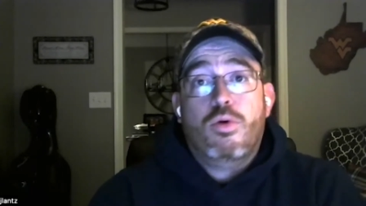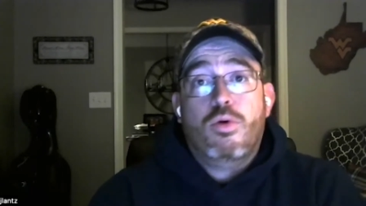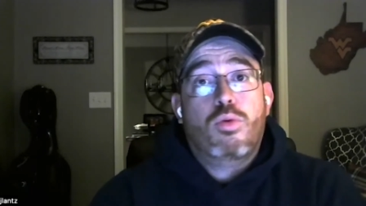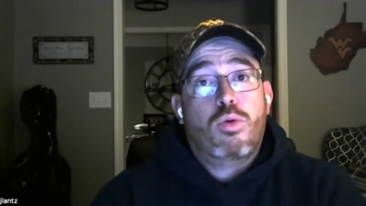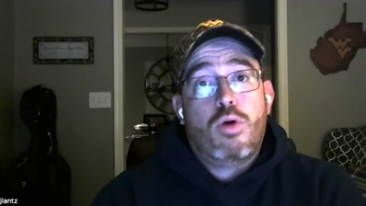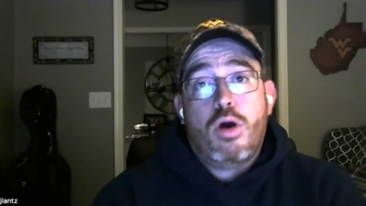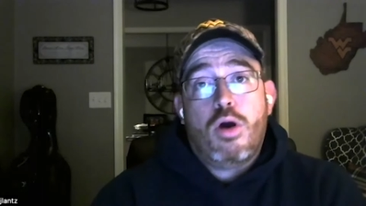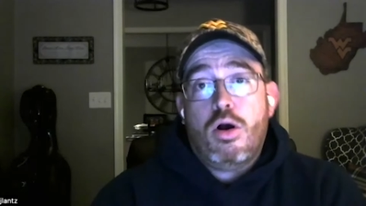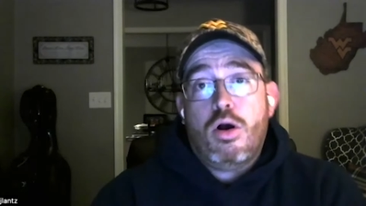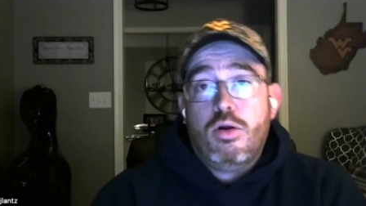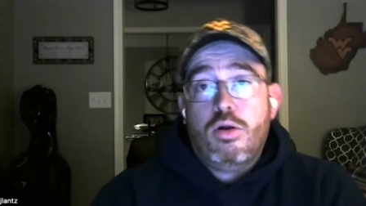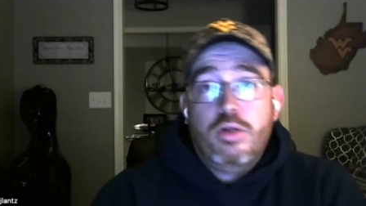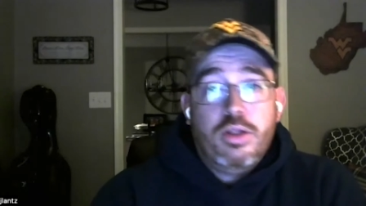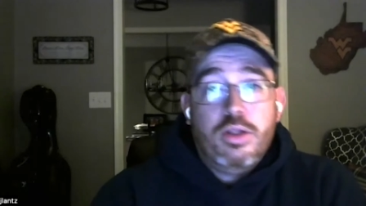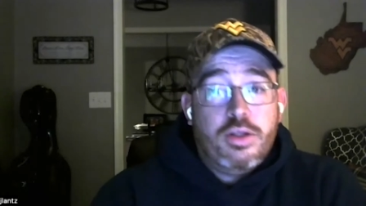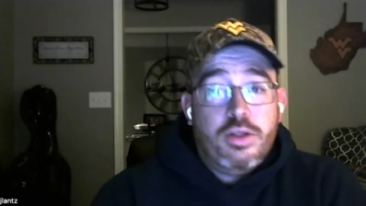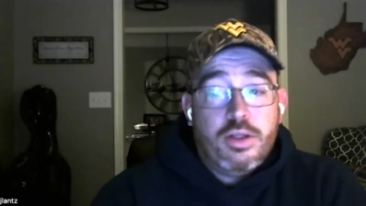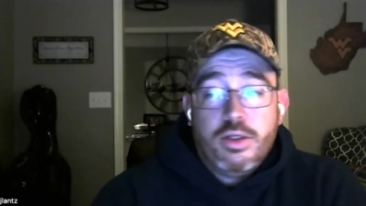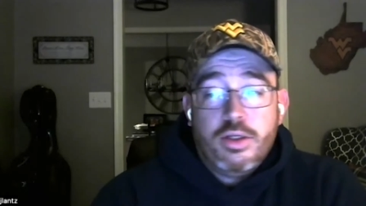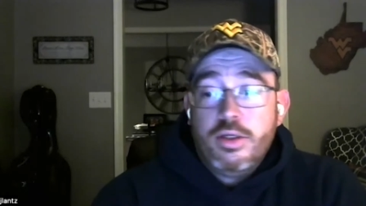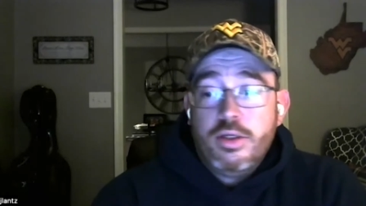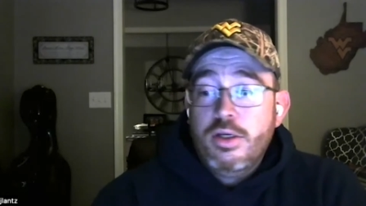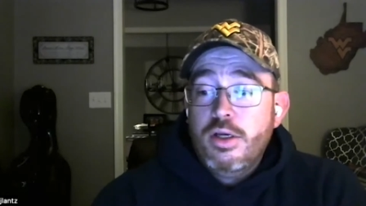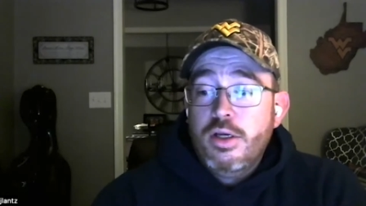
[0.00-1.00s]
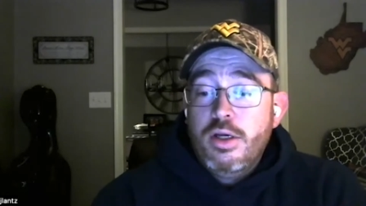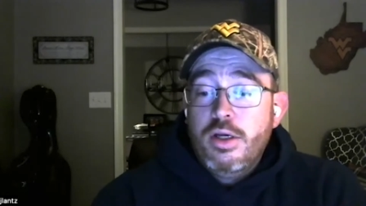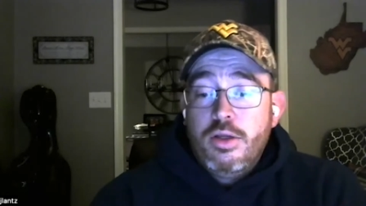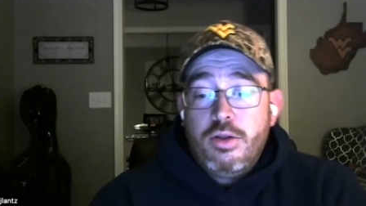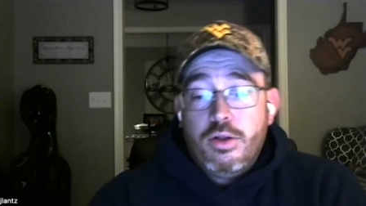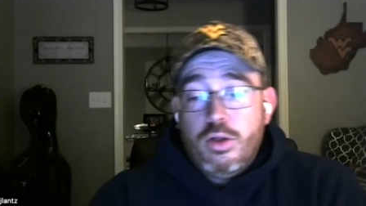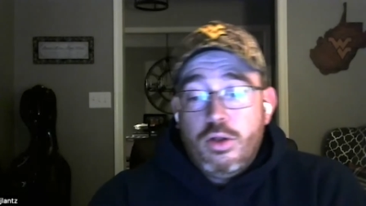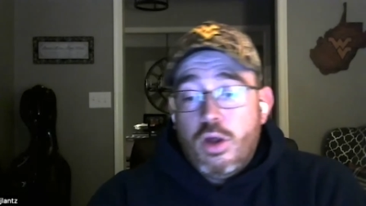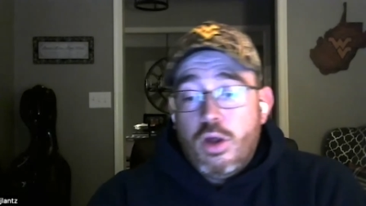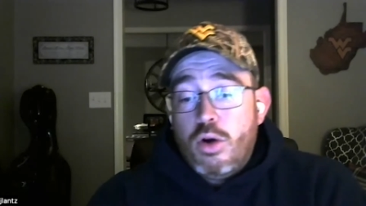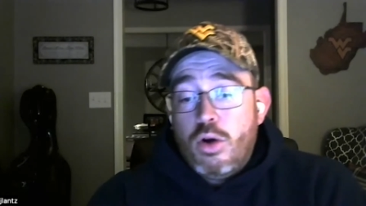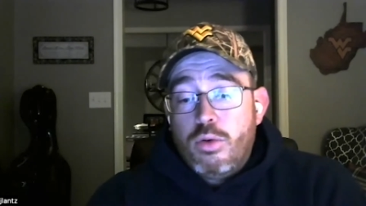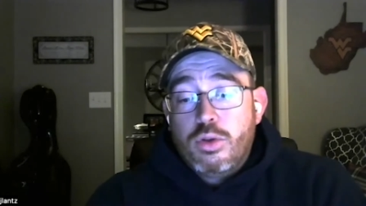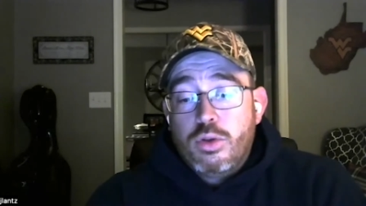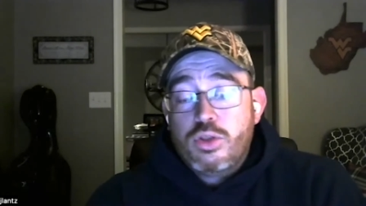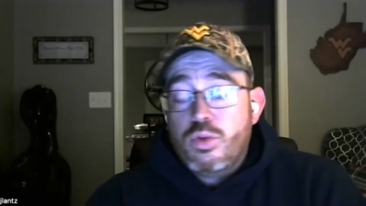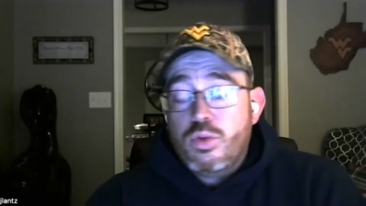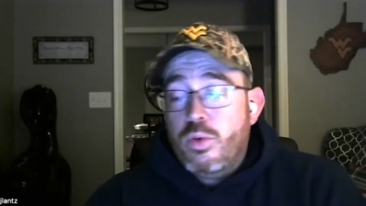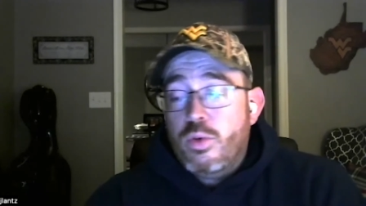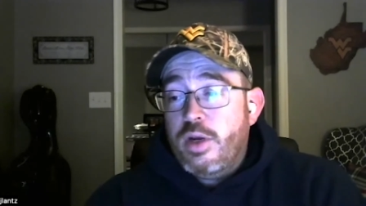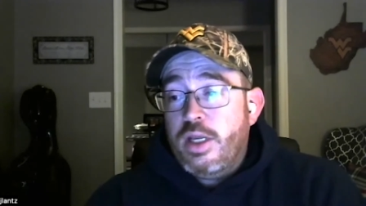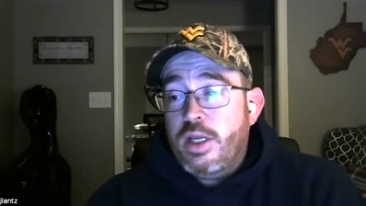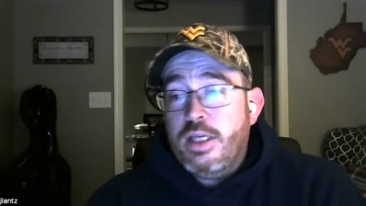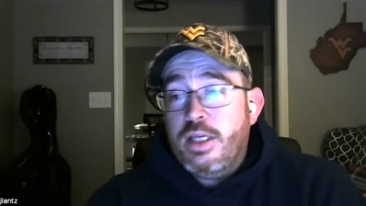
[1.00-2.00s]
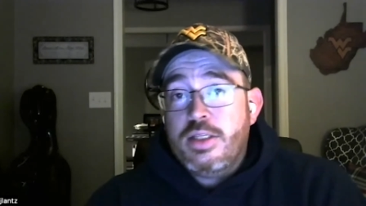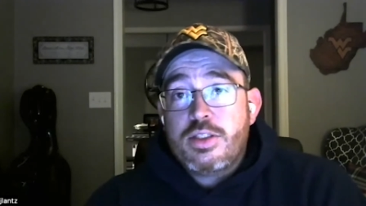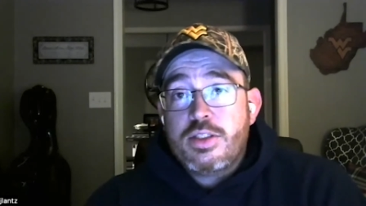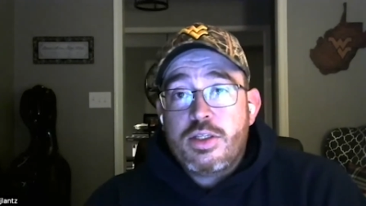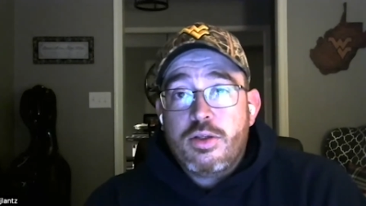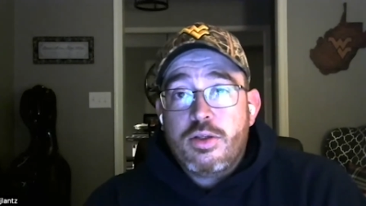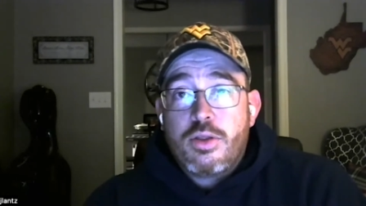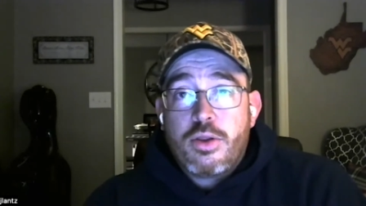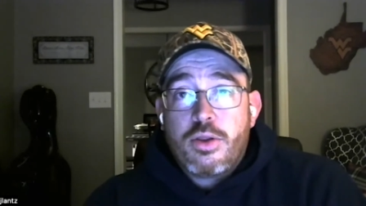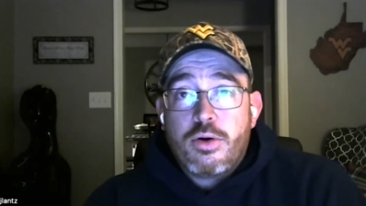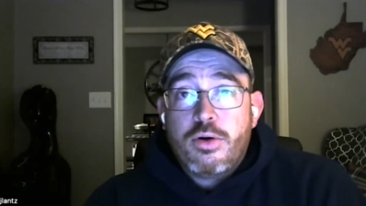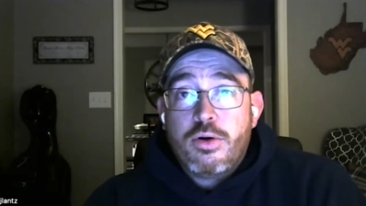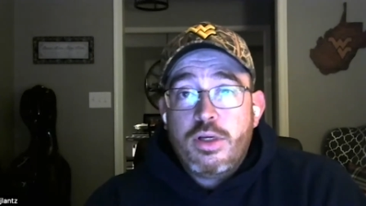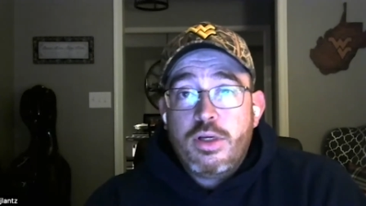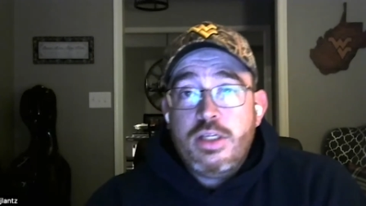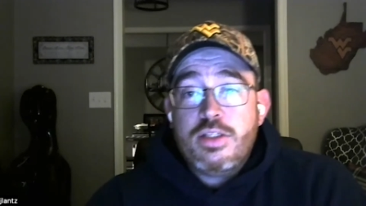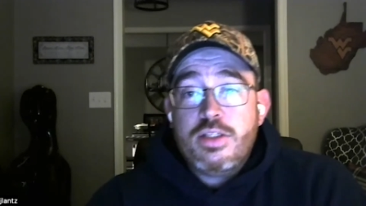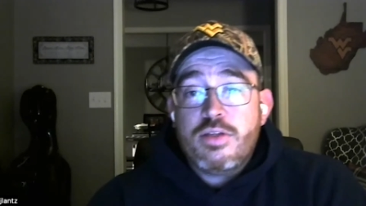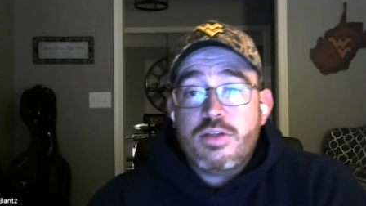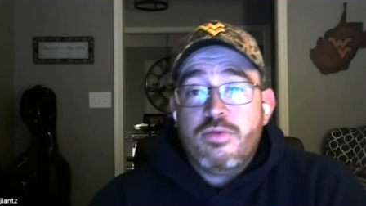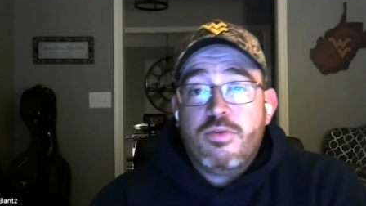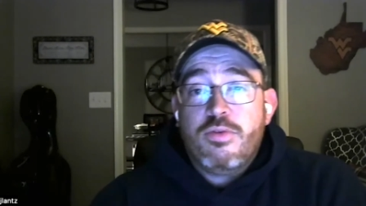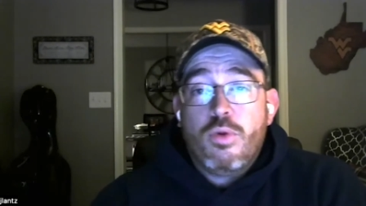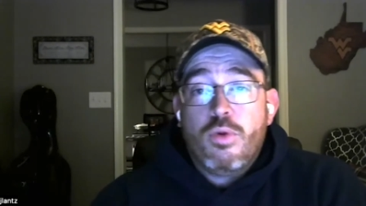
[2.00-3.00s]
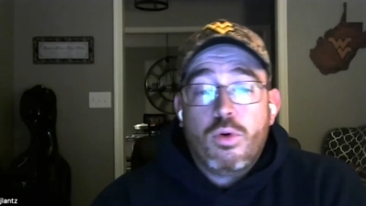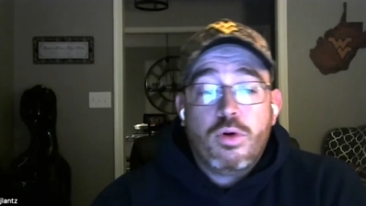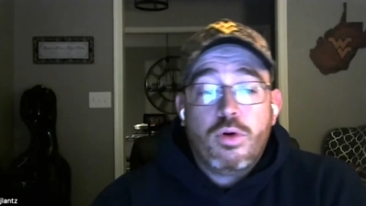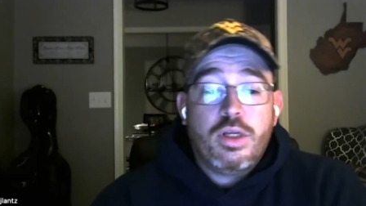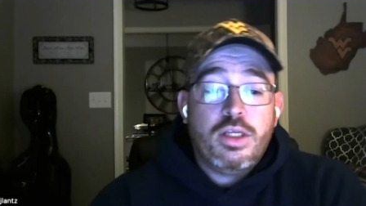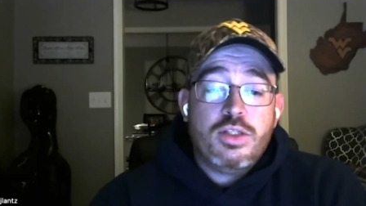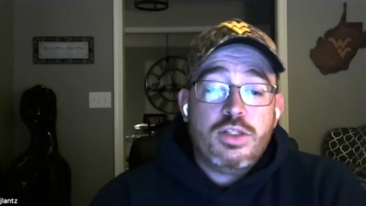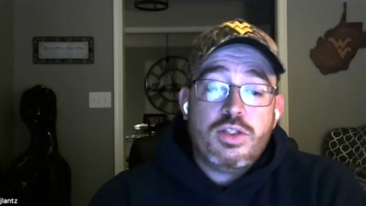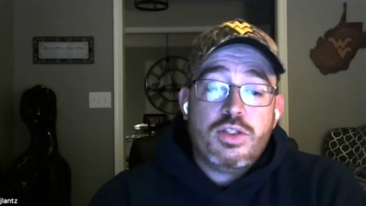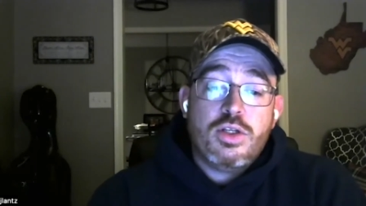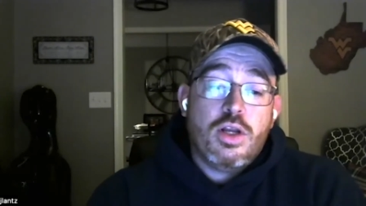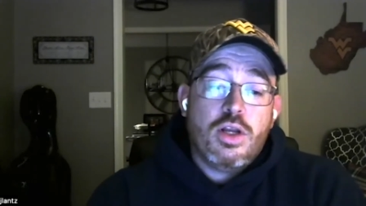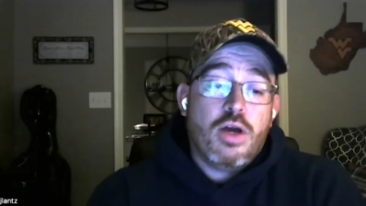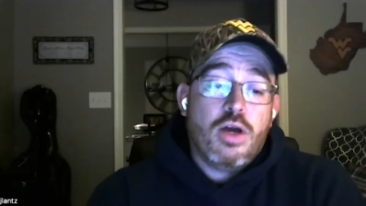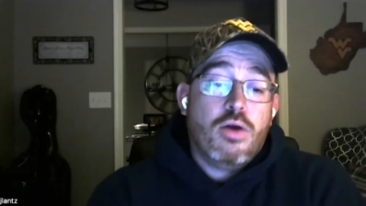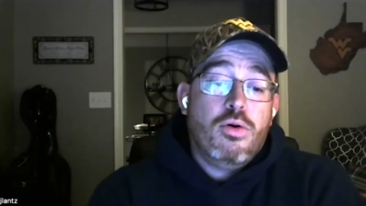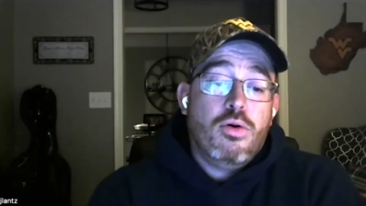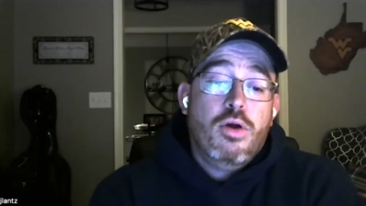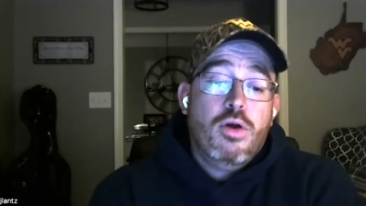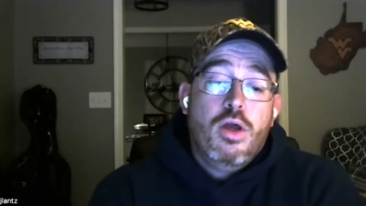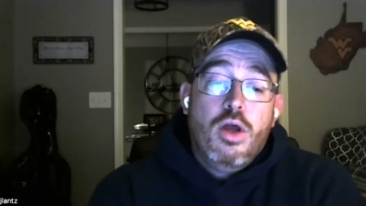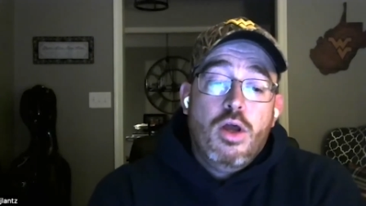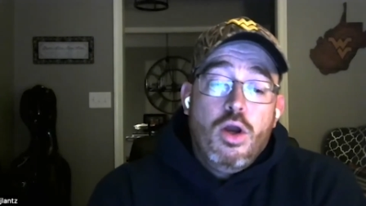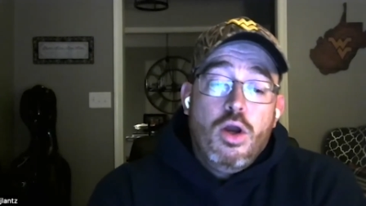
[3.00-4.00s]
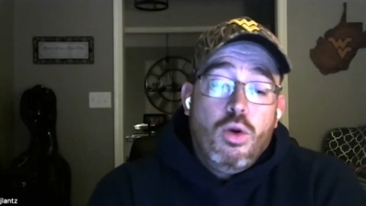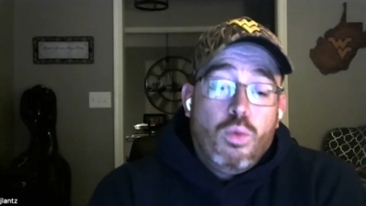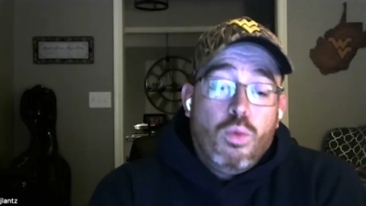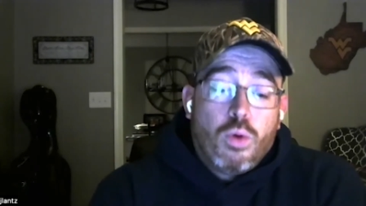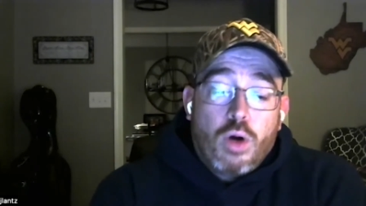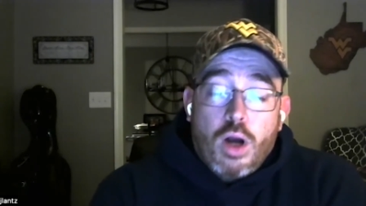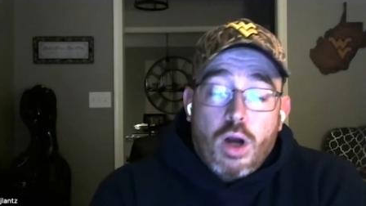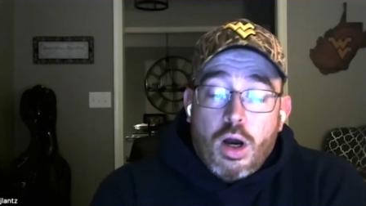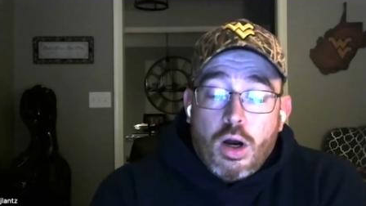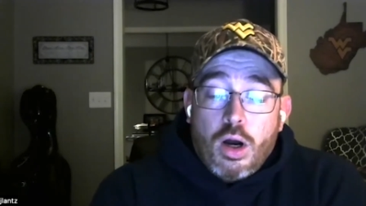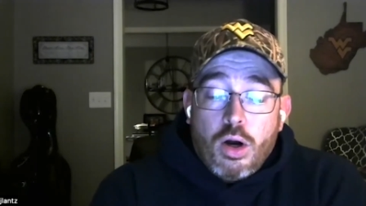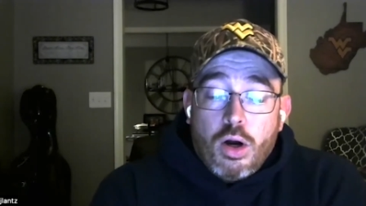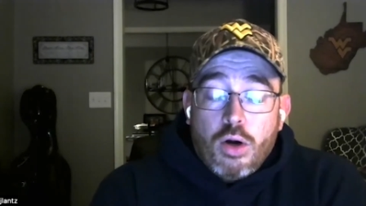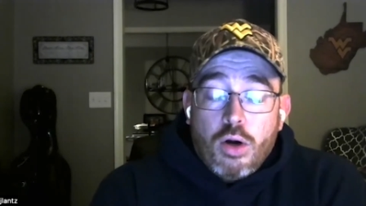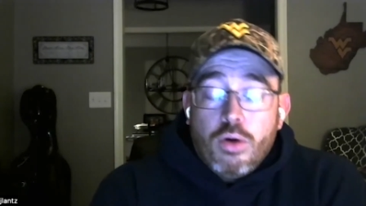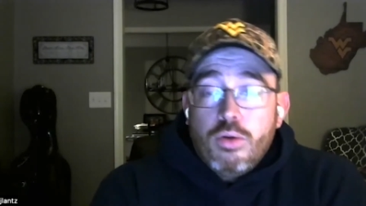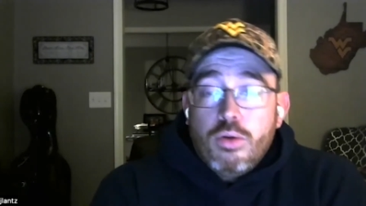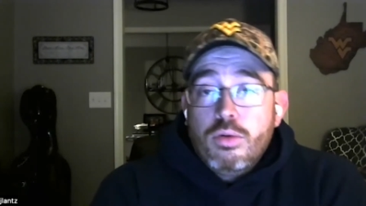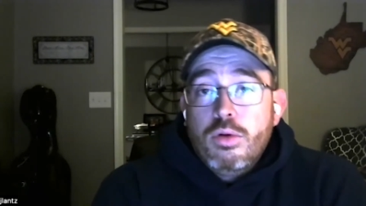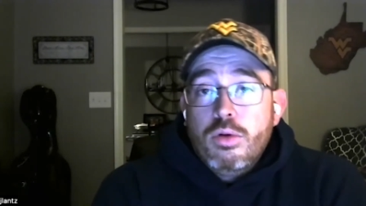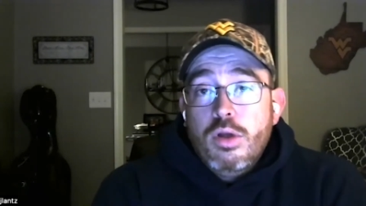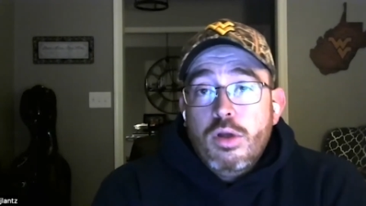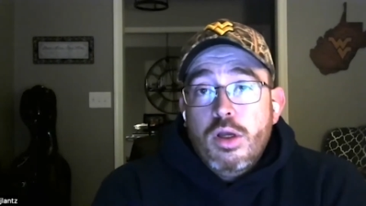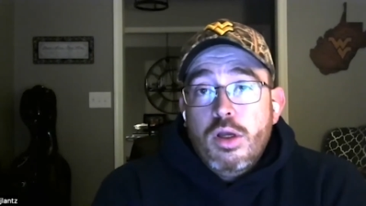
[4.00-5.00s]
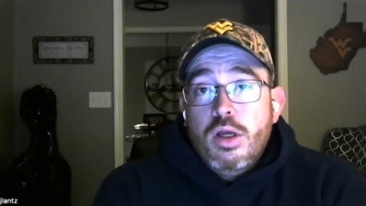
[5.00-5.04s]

We're all in the, the lower 20s to 30s and 40s. You know, we're all